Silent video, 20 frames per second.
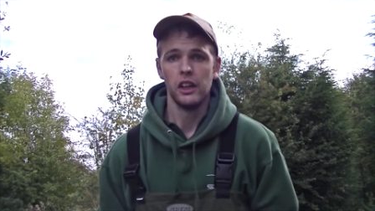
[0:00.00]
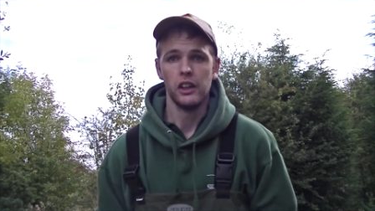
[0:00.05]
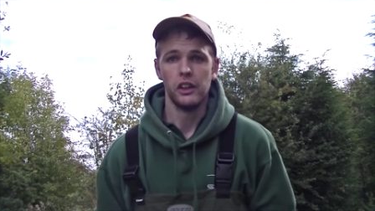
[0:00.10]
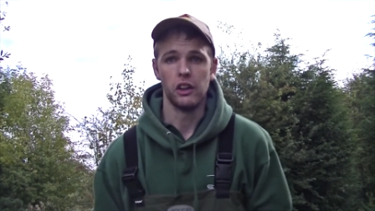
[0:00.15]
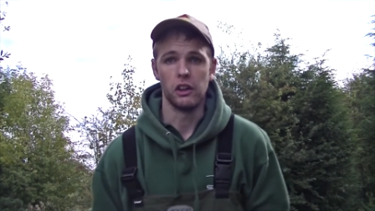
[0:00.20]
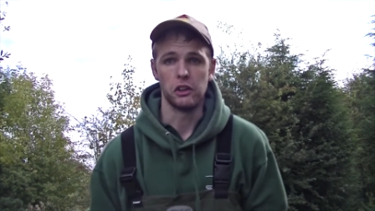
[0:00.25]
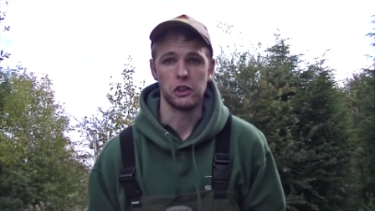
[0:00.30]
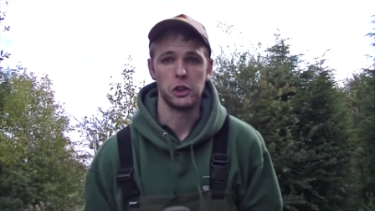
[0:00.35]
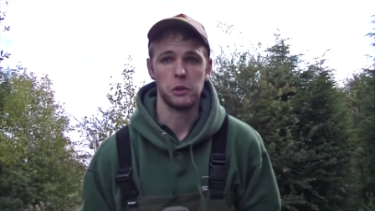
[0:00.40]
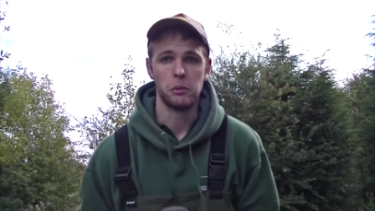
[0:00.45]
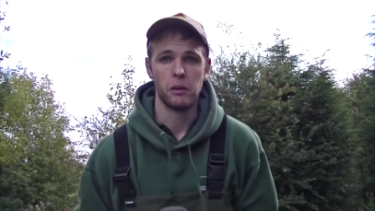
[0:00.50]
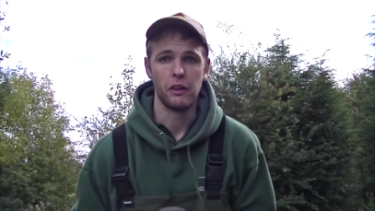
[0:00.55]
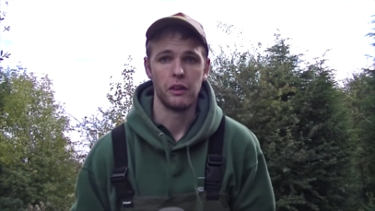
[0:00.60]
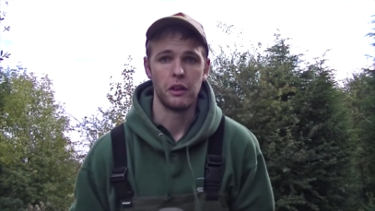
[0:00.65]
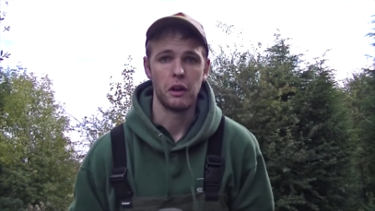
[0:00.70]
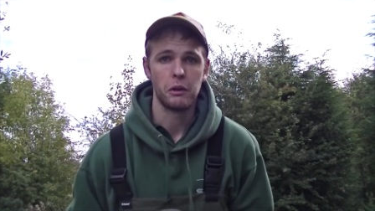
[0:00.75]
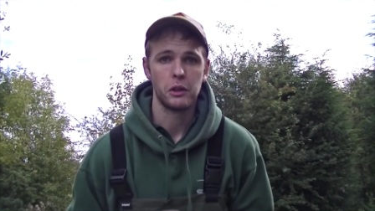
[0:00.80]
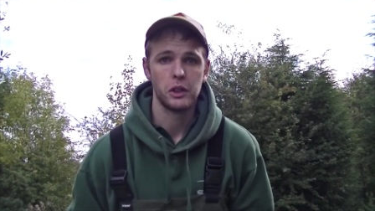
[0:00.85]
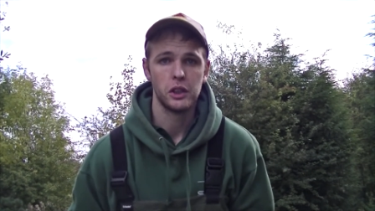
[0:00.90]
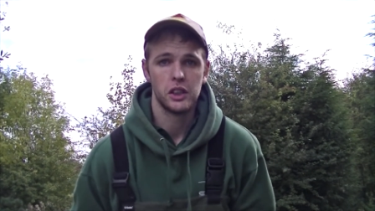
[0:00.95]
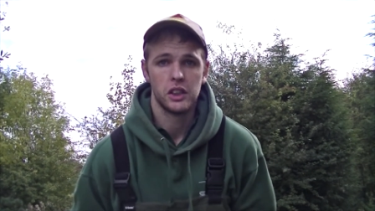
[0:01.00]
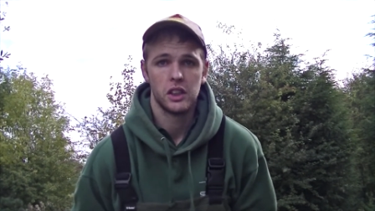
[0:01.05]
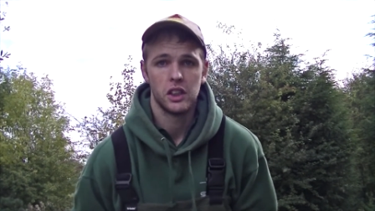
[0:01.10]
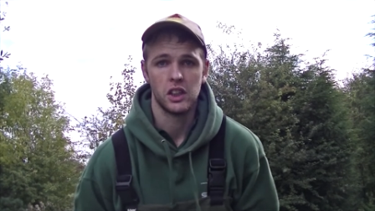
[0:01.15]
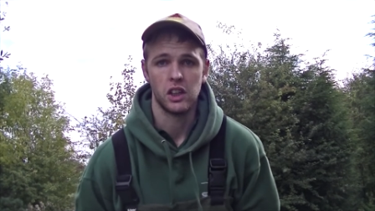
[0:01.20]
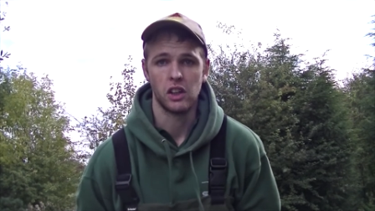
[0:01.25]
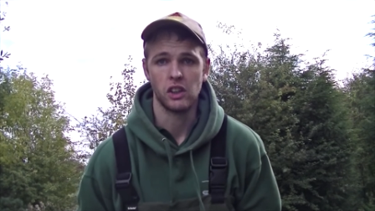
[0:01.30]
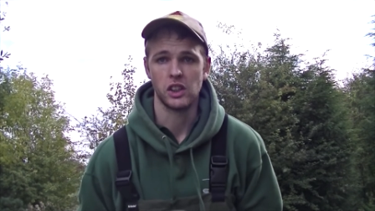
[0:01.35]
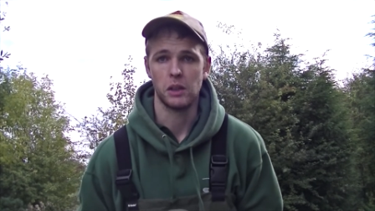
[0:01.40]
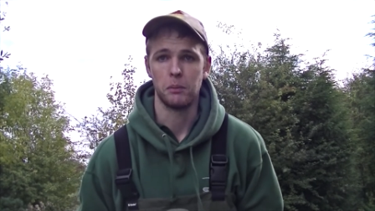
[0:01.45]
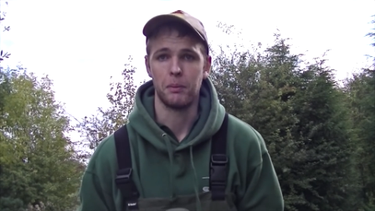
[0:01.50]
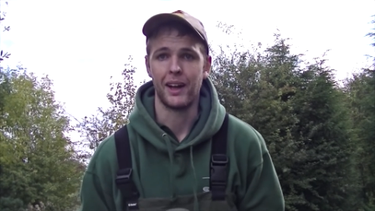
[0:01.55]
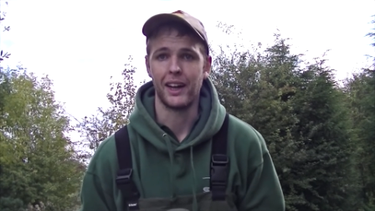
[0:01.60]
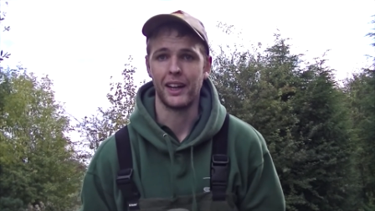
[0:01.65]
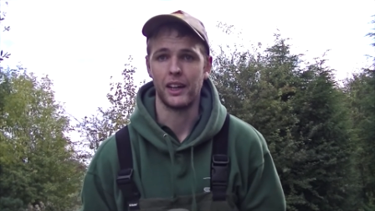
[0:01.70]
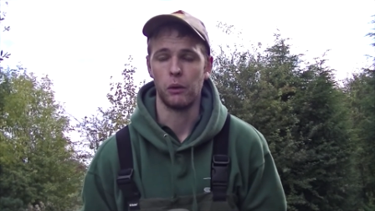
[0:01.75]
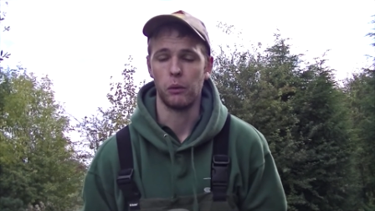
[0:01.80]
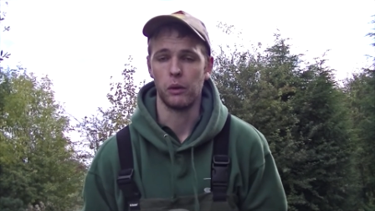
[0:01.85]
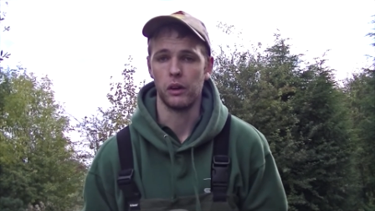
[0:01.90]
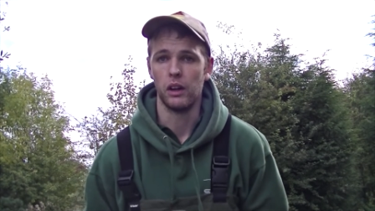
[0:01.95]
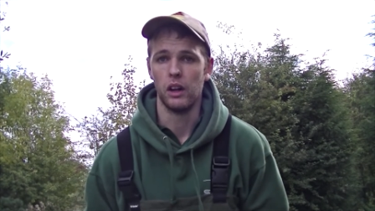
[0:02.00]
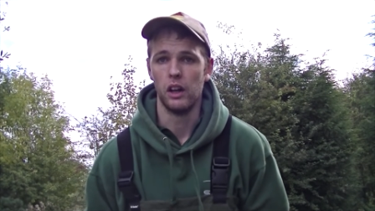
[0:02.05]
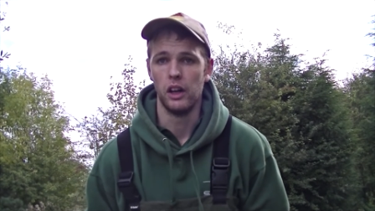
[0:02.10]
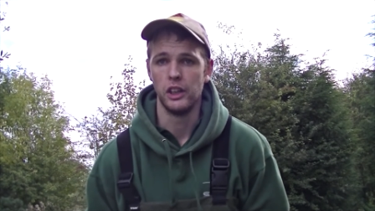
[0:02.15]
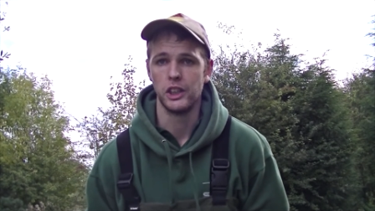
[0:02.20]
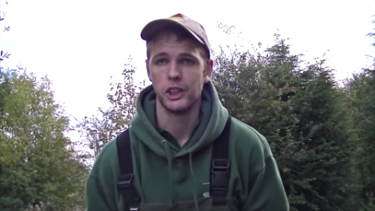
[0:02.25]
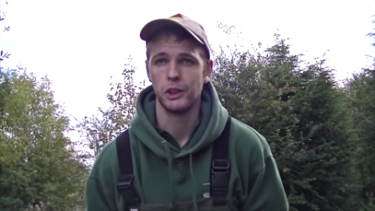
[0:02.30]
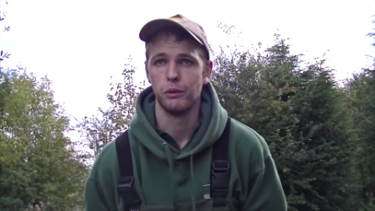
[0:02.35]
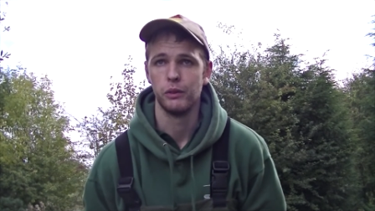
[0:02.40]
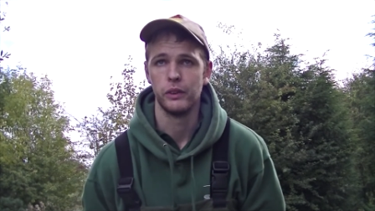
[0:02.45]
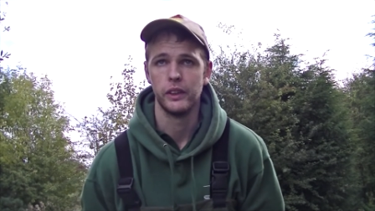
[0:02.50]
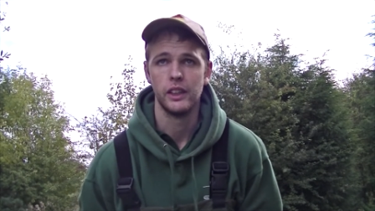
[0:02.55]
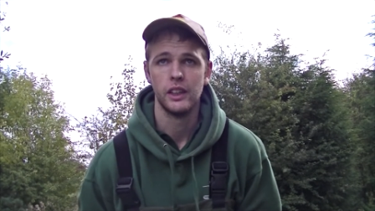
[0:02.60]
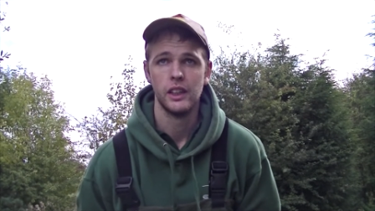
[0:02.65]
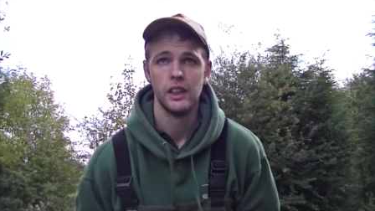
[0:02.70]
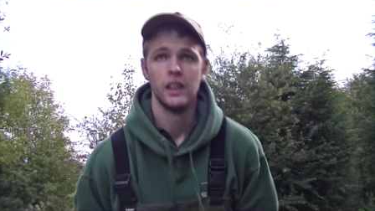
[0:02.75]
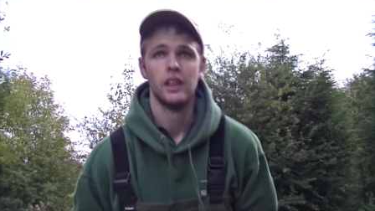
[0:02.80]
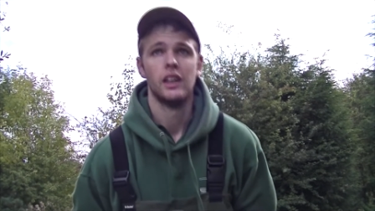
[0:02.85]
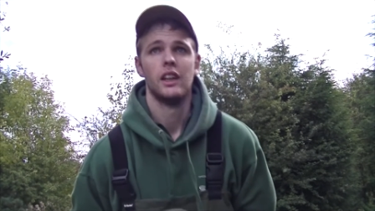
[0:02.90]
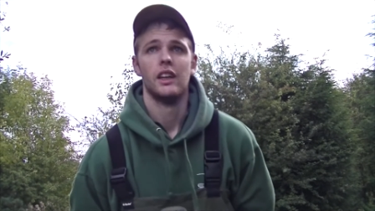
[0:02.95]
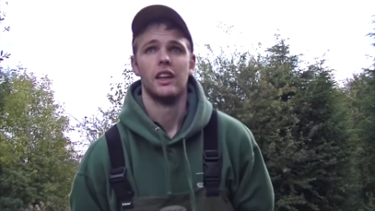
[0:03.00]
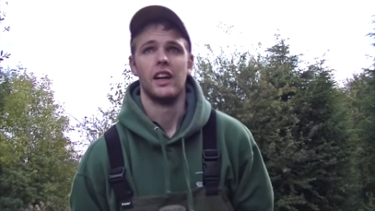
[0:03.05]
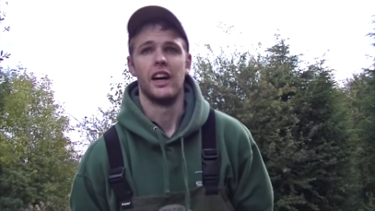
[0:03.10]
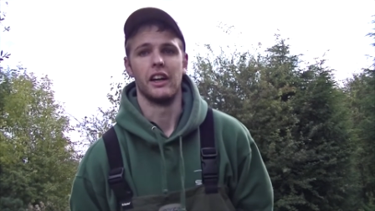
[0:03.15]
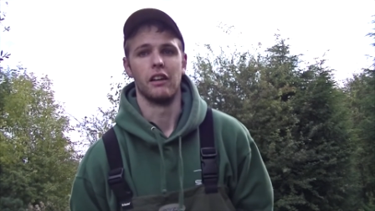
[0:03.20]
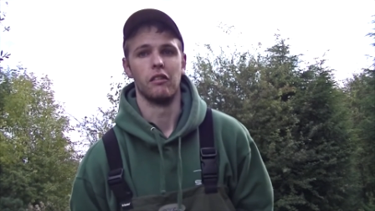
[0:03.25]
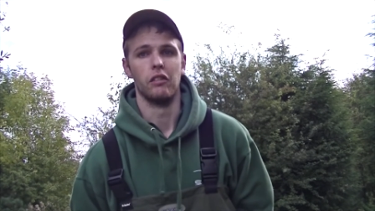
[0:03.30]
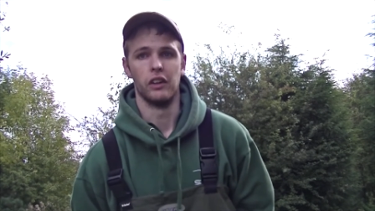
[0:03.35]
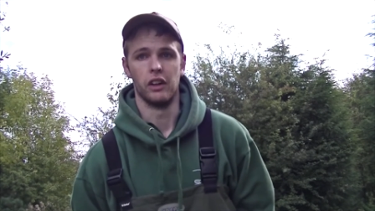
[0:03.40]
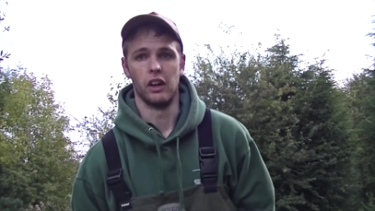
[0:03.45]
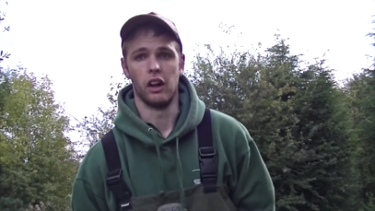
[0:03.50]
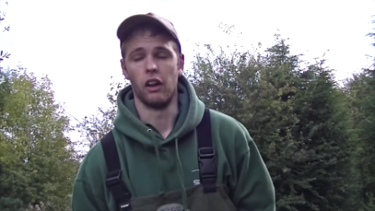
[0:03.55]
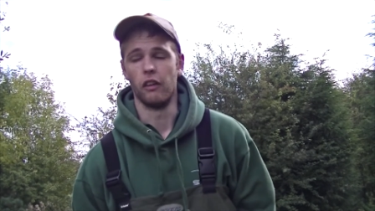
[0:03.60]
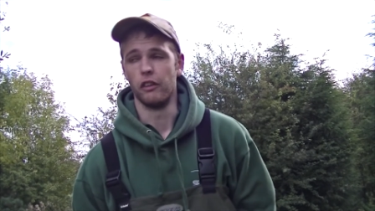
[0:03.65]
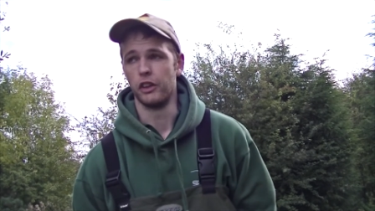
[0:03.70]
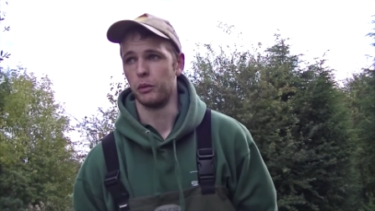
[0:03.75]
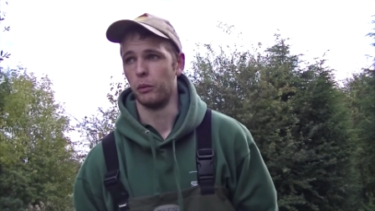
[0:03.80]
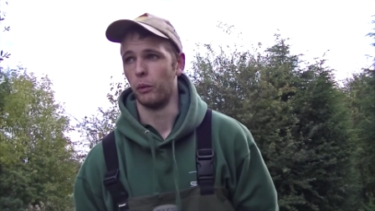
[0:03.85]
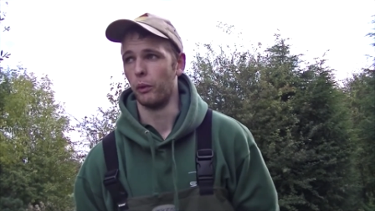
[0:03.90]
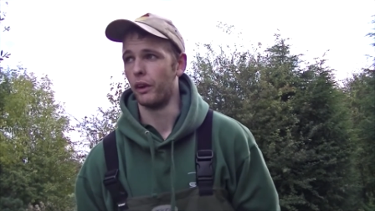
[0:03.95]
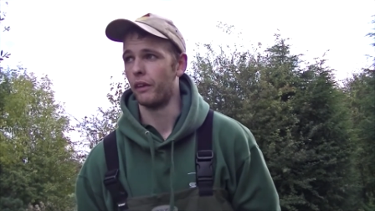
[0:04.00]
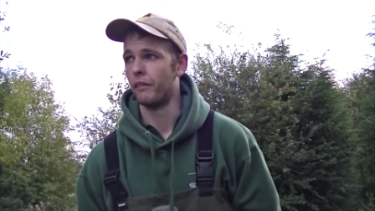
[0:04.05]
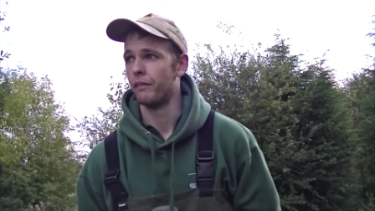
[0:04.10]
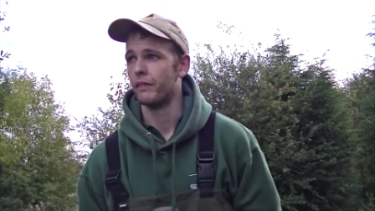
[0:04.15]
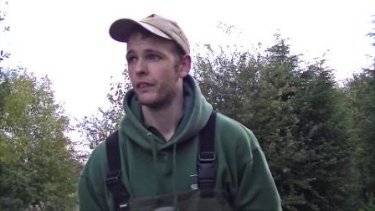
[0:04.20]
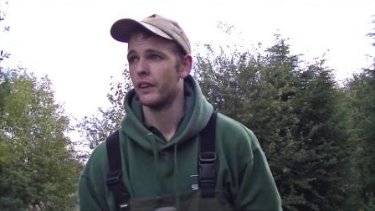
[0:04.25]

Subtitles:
Not too bothered though, because as long as I blank I want to learn something, and I've learned a lot this morning.